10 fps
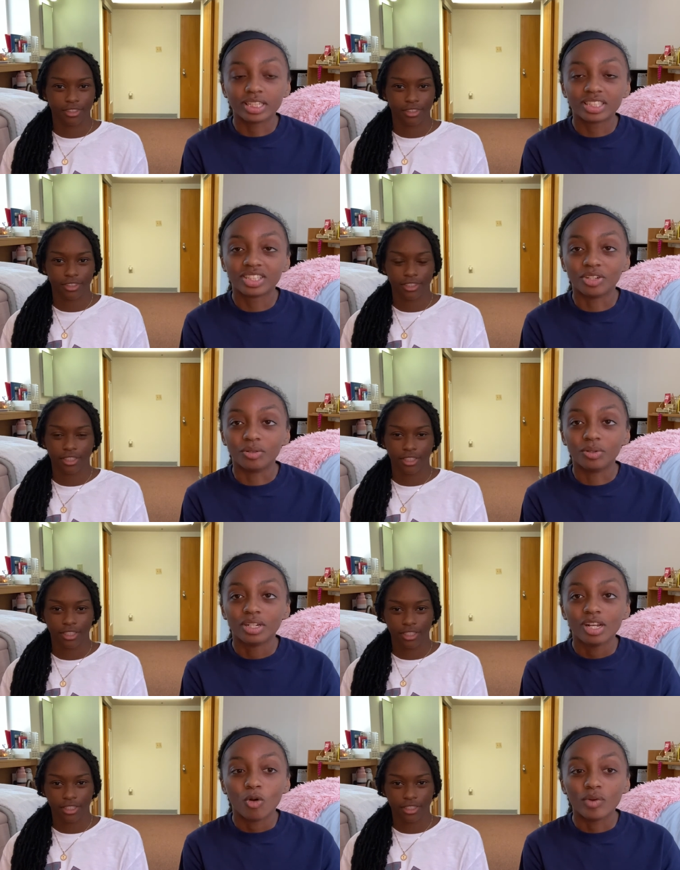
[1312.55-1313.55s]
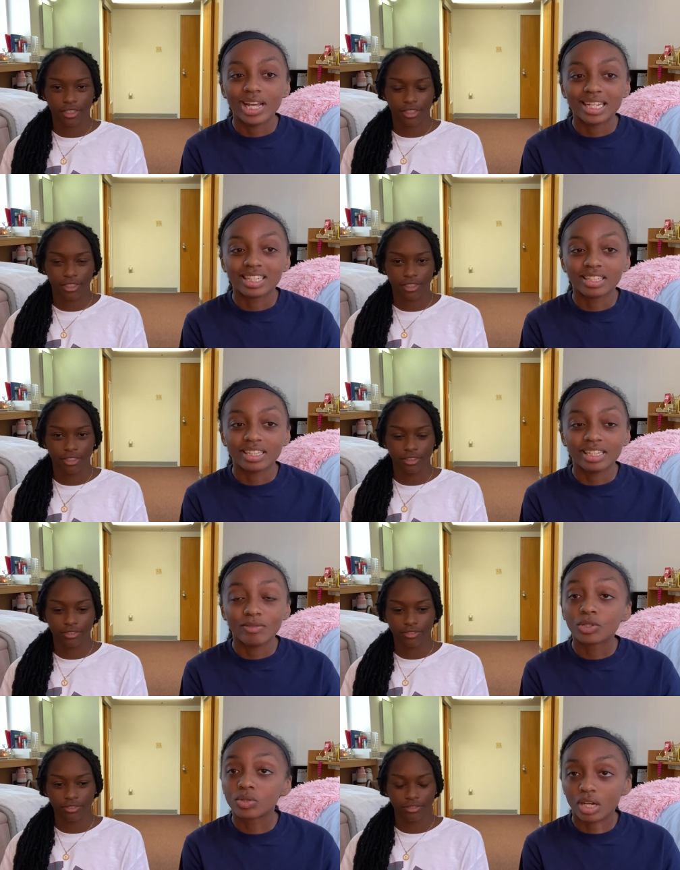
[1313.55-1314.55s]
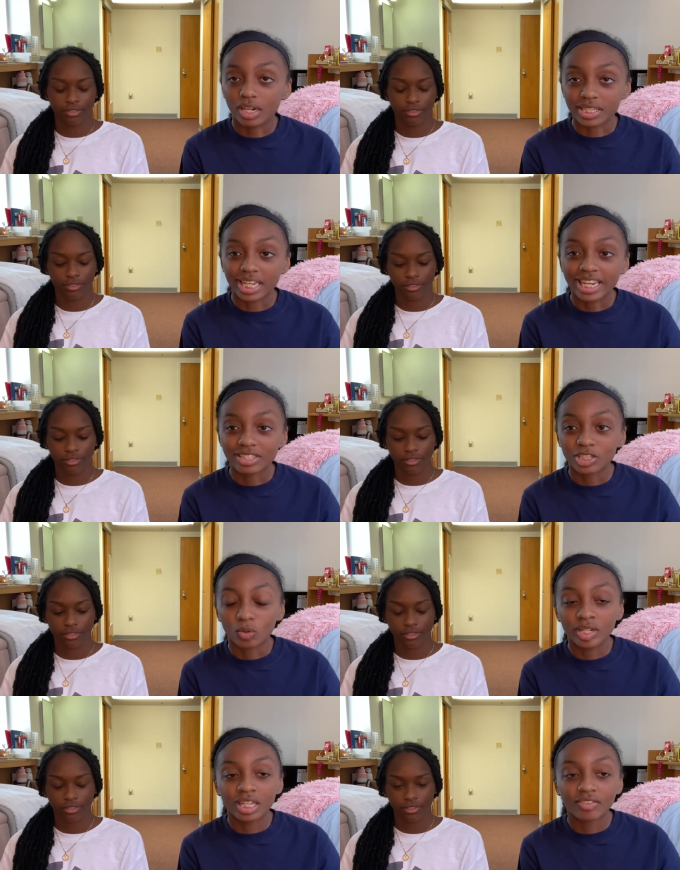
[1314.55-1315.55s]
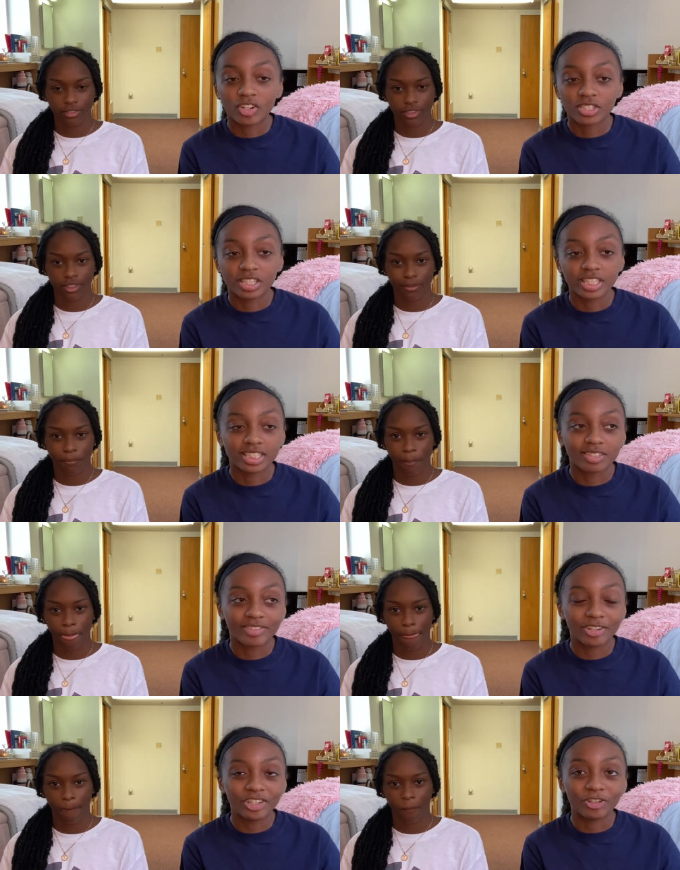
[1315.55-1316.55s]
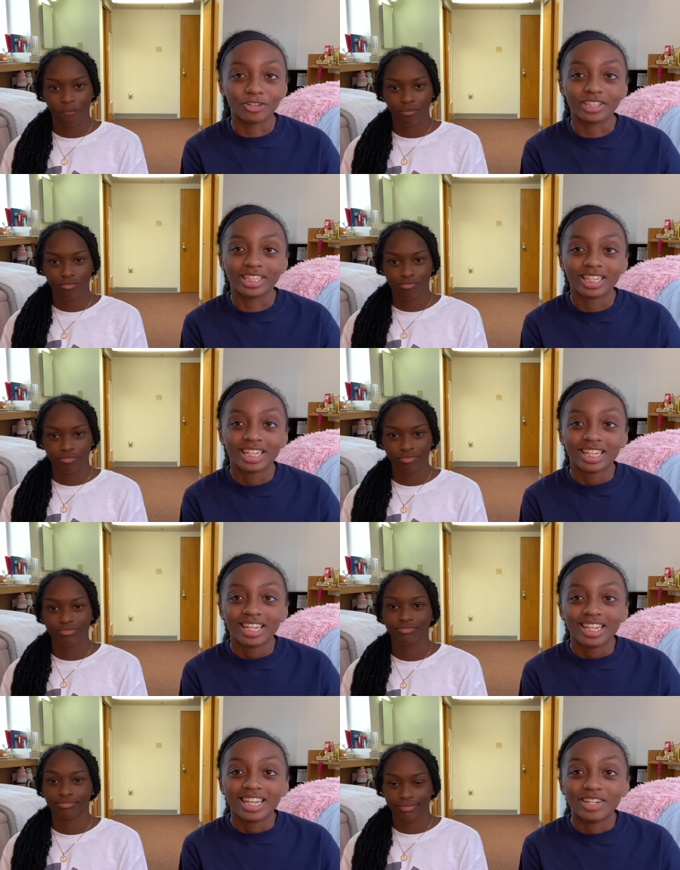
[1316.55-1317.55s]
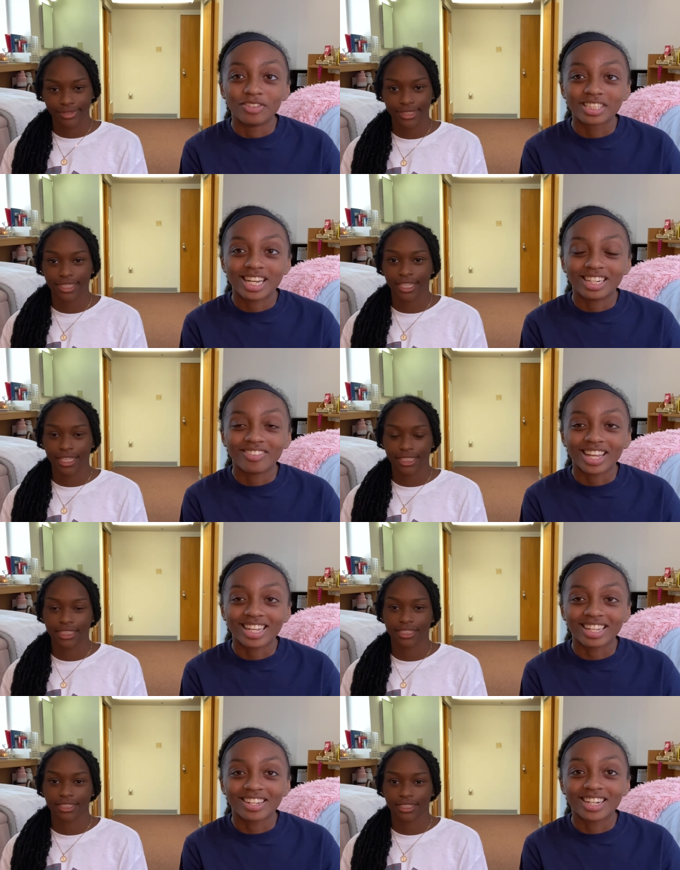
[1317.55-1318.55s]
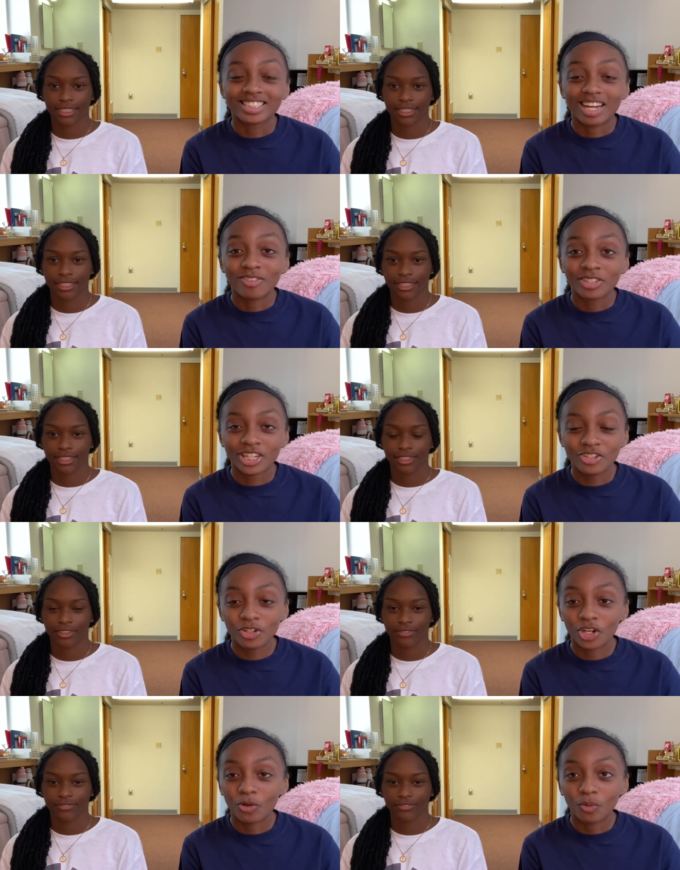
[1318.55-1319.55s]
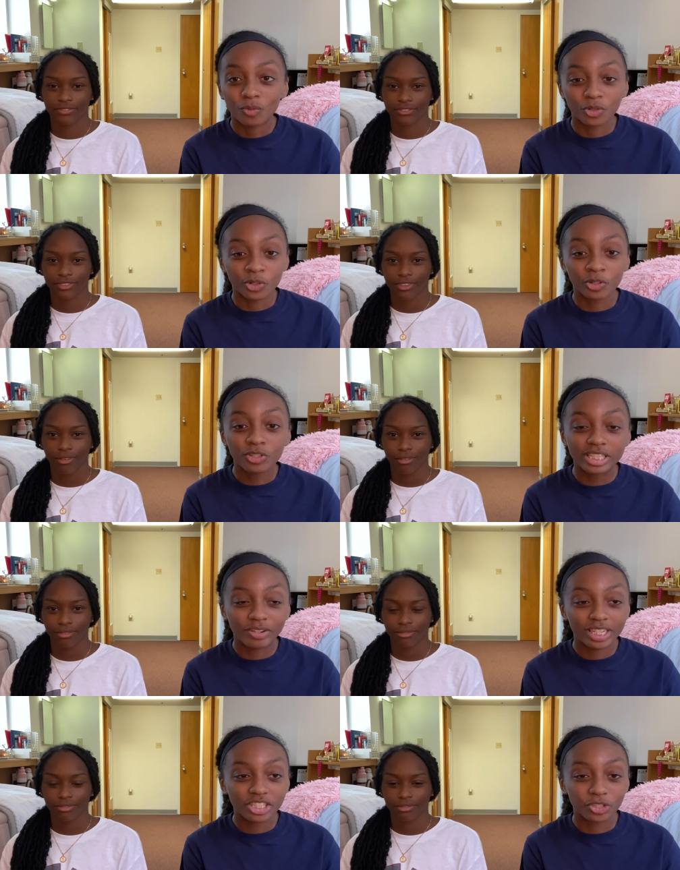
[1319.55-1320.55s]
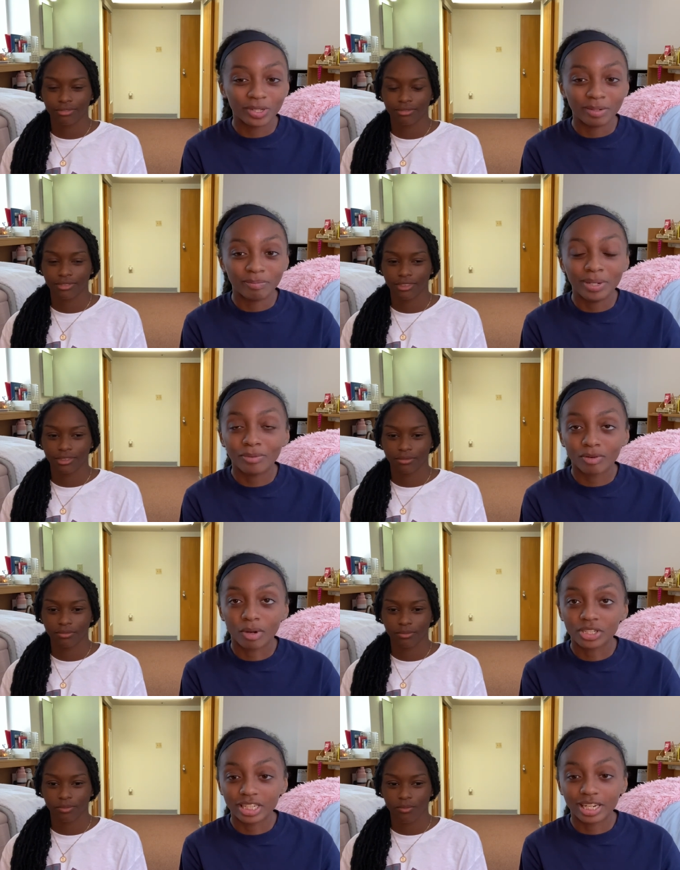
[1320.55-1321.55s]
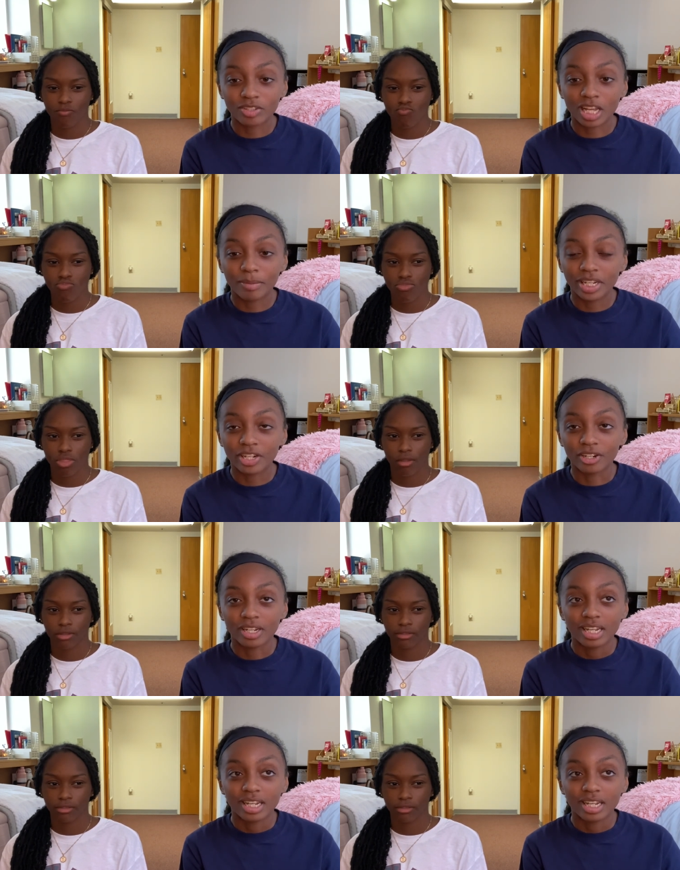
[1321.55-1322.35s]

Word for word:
Speaker 1: So we had to leave, which was August eighth. So we left our cities very early, and it was kind of like because I, you know, you, you see on Instagram people from our city that was coming here